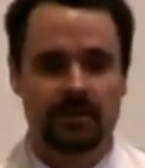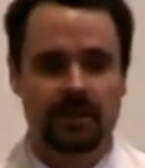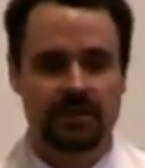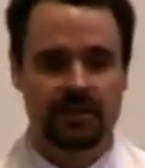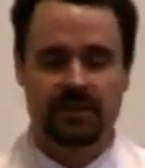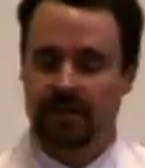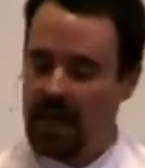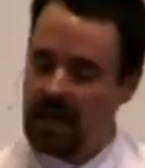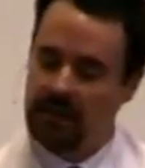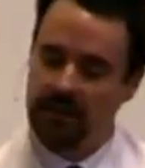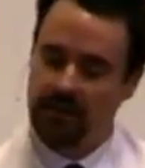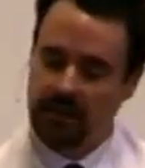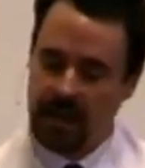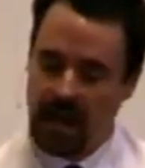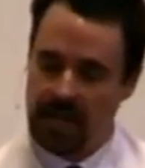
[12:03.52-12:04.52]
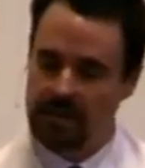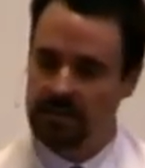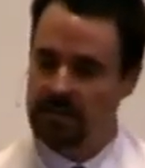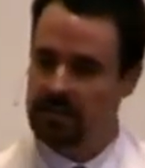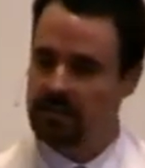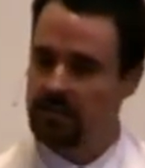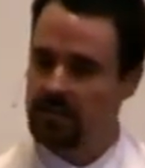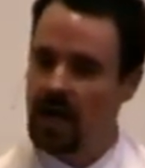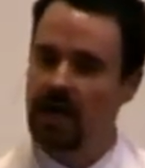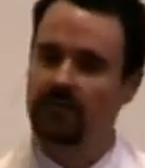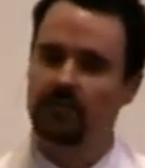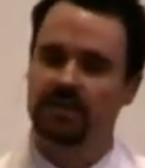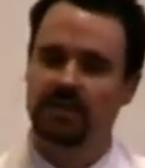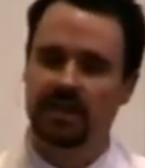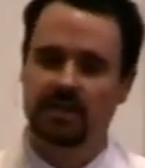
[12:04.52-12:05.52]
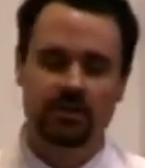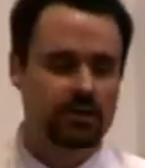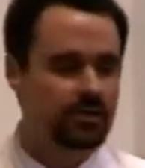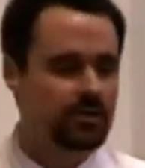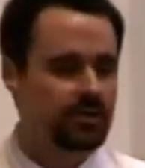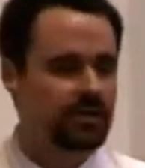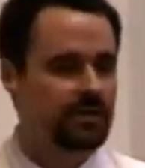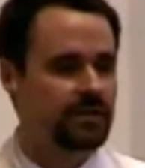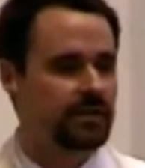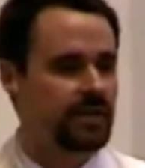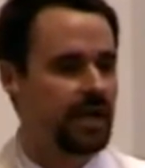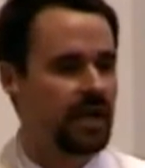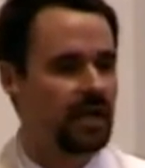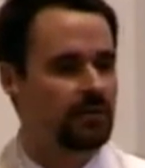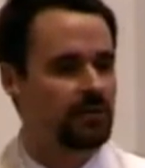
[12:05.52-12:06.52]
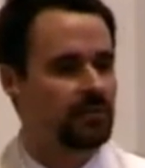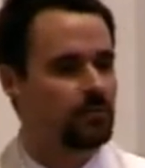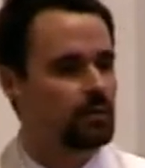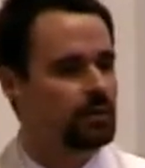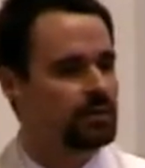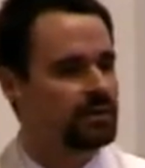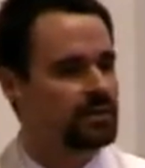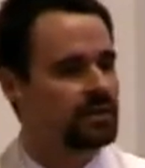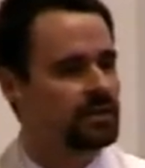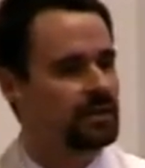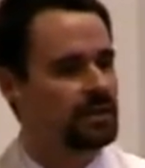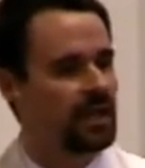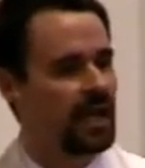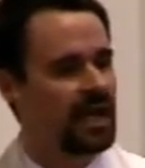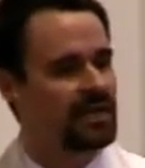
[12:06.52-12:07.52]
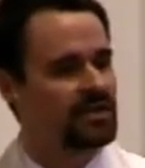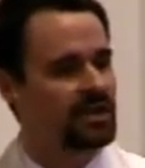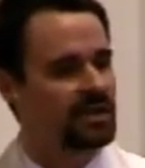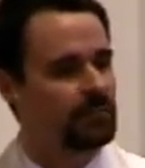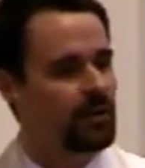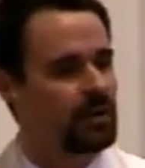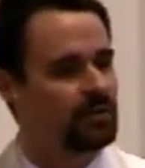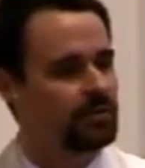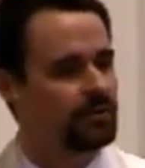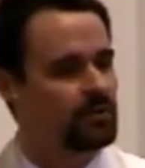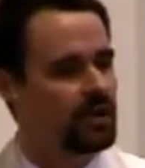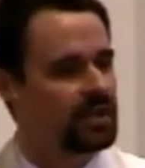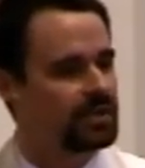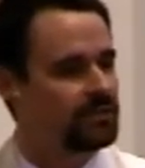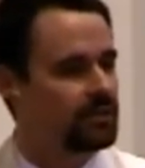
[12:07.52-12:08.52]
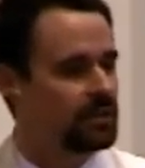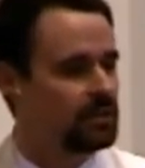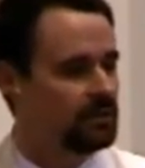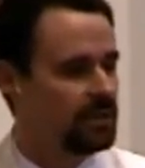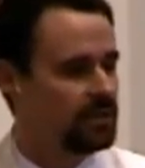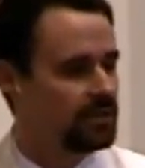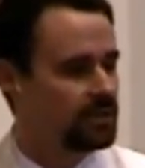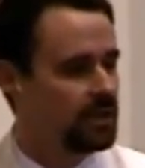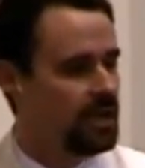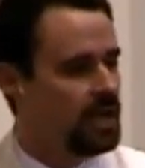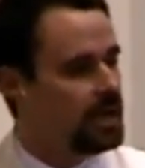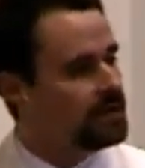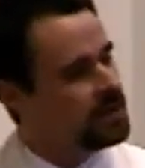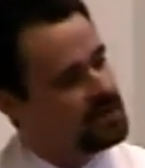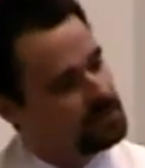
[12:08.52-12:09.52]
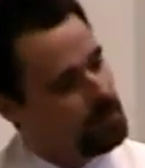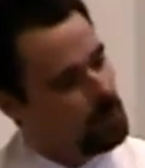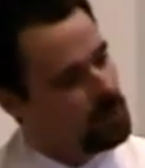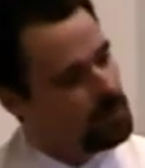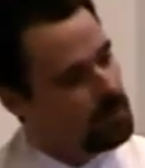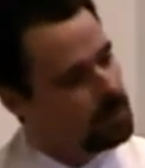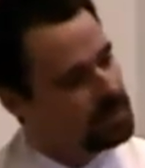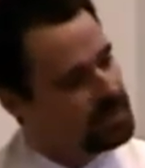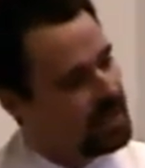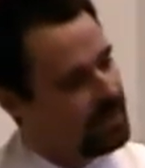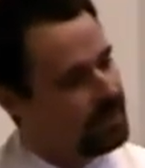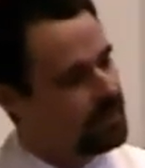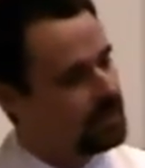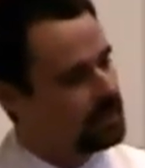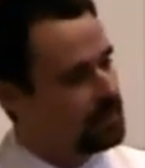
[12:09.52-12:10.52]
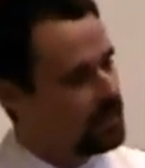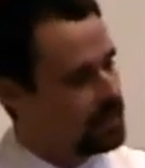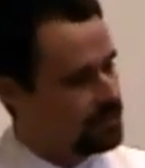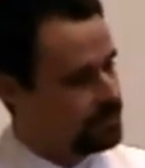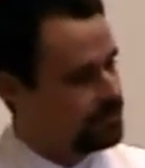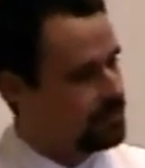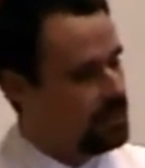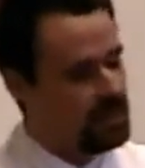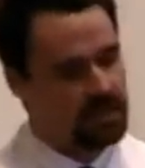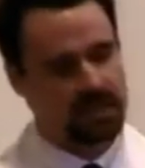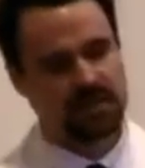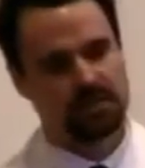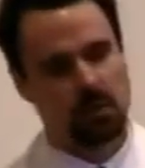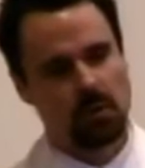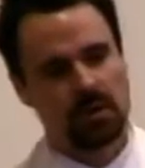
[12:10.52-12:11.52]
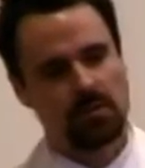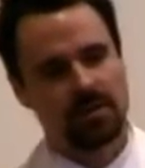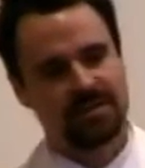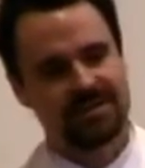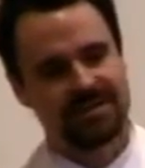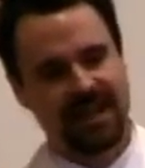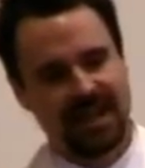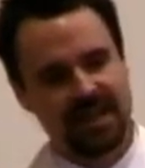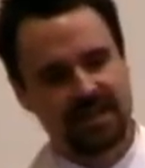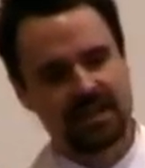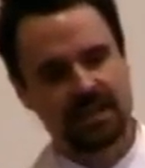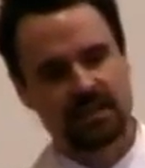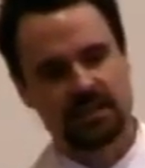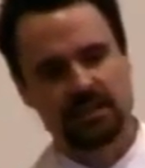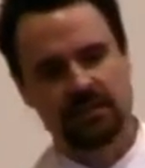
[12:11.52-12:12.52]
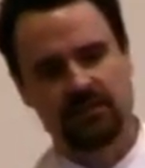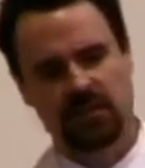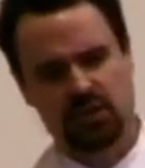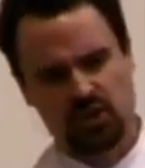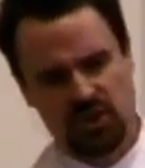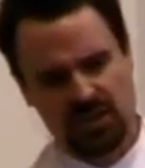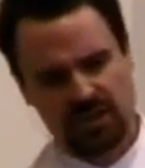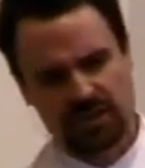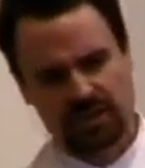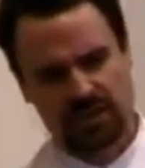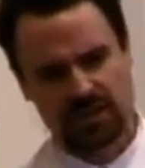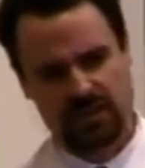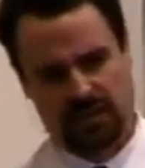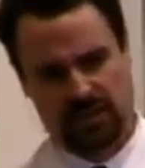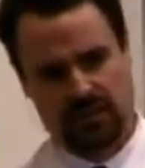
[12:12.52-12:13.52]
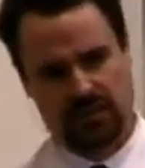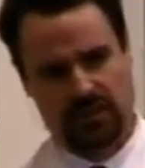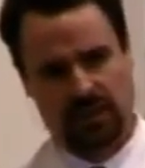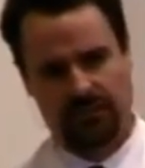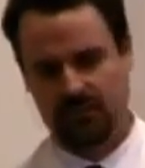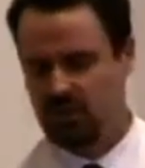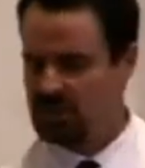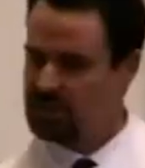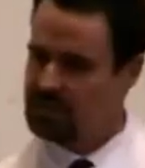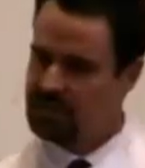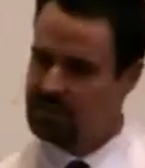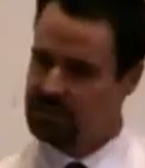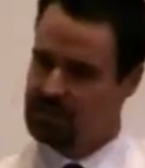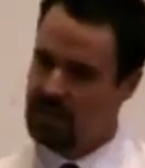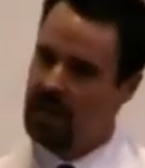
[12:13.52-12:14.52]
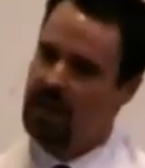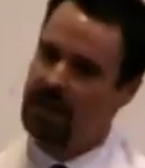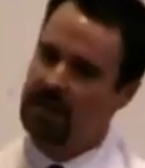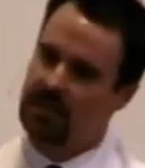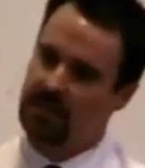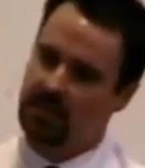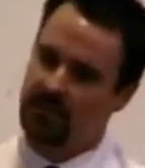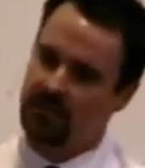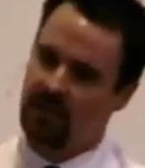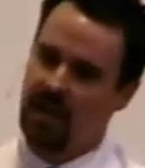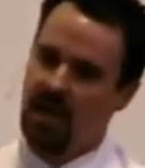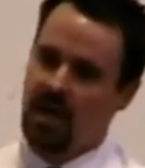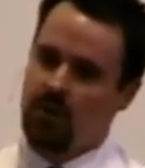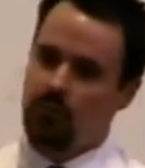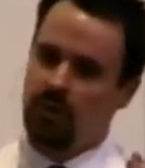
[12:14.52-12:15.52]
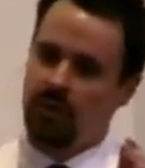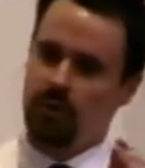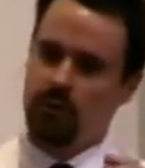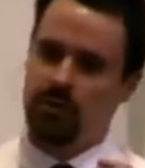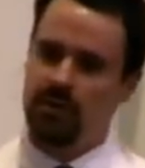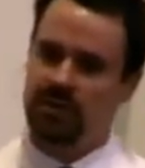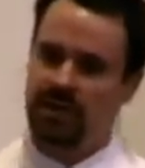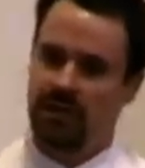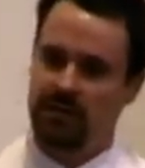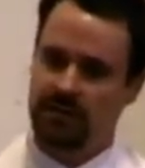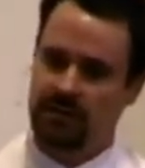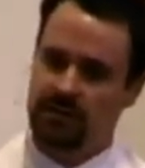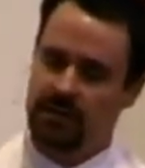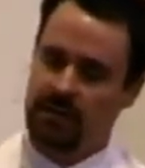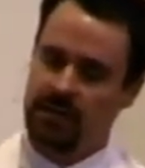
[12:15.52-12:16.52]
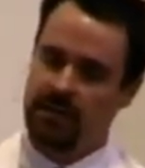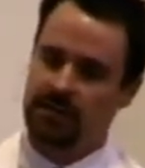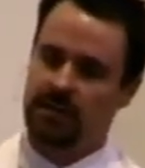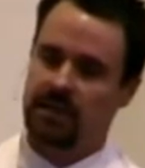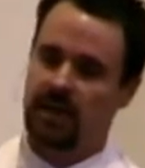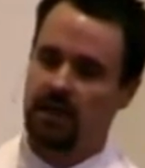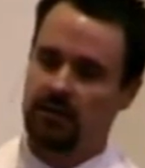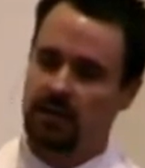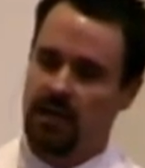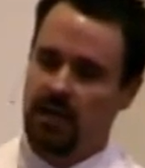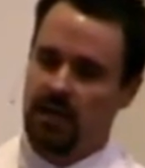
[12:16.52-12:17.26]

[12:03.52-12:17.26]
That's exactly the content of the conversation Jesus had with Moses and Elijah on the Mount of Transfiguration. They spoke about death and life. They spoke about dying and living. Jesus' death and life. Jesus dying and living. What Luke tells us in his account,